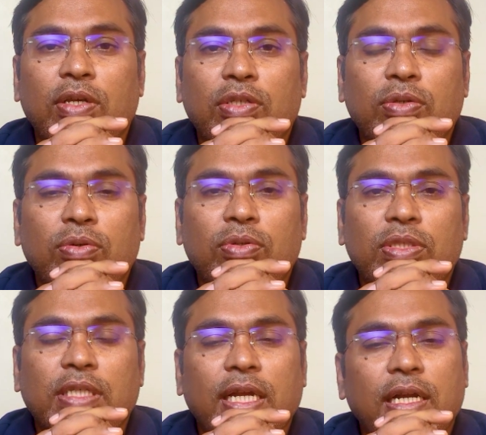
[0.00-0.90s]
So
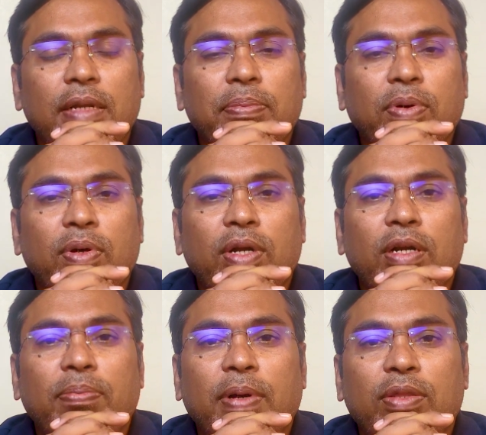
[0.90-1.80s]
second
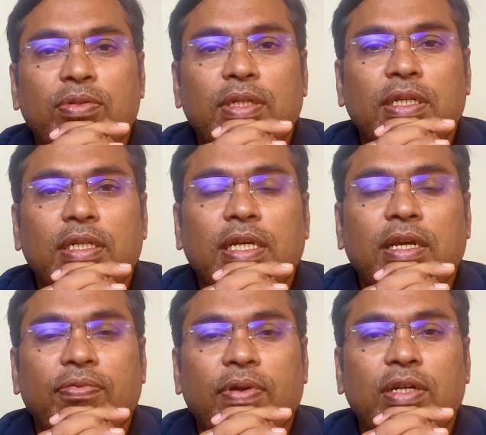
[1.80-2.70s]
important pathogenetic
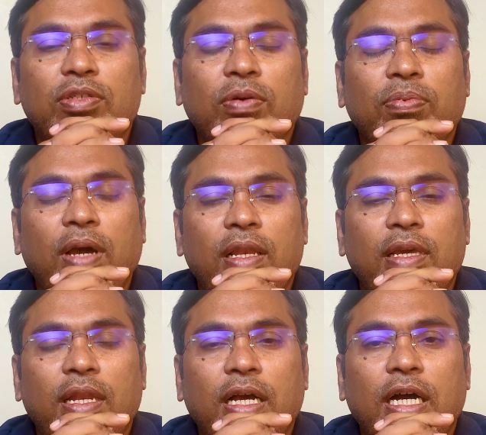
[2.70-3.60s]
effects of
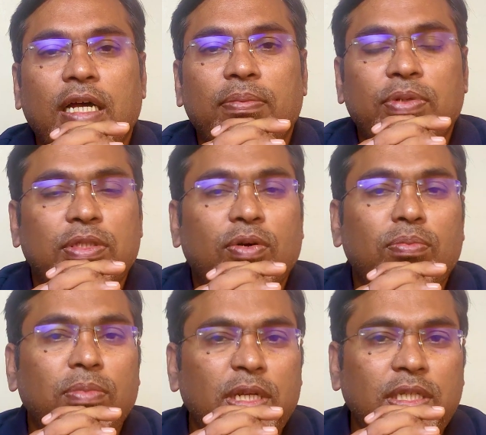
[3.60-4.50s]
CALCAREA CARB is on
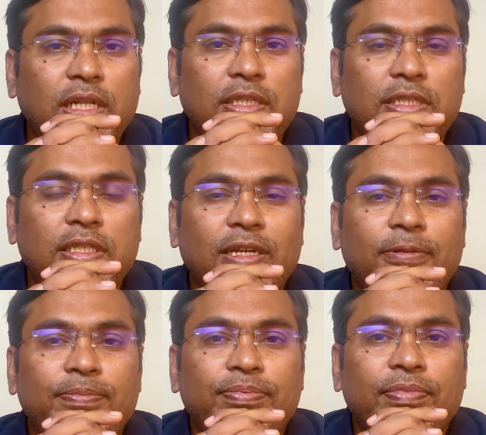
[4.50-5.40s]
muscles,
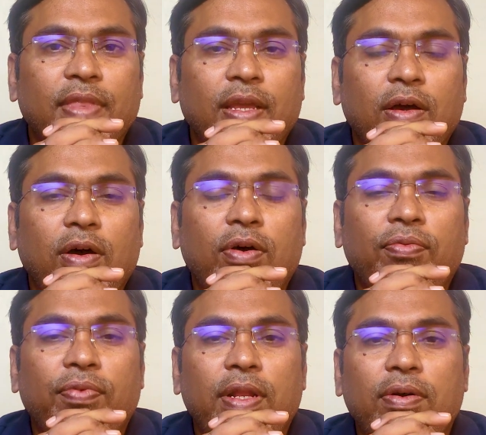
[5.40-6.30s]
or
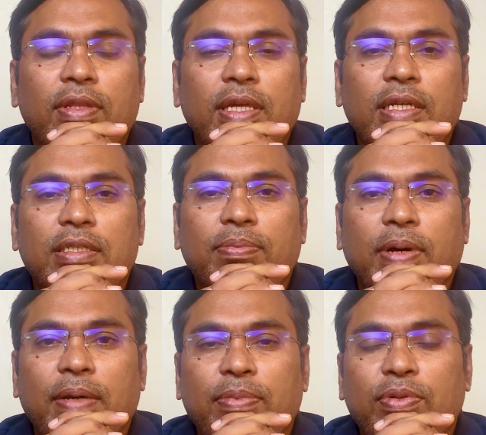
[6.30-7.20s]
whenever there is a
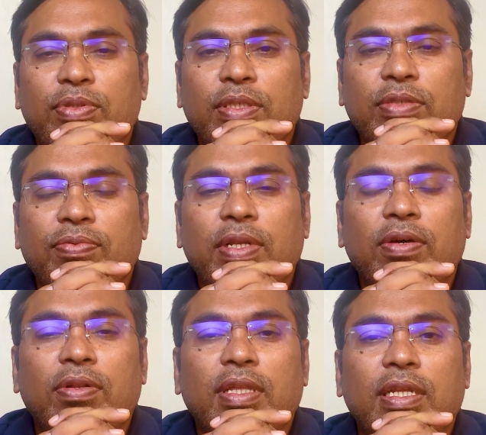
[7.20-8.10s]
fibrosis,
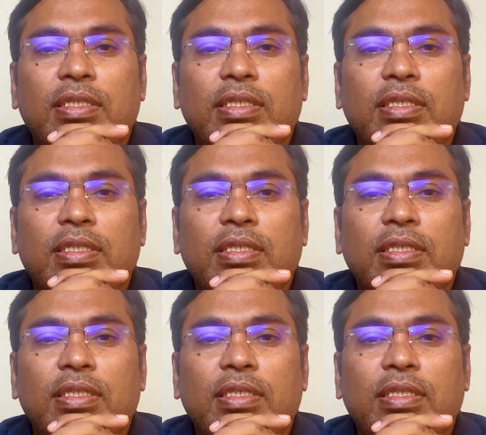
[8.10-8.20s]
whenever there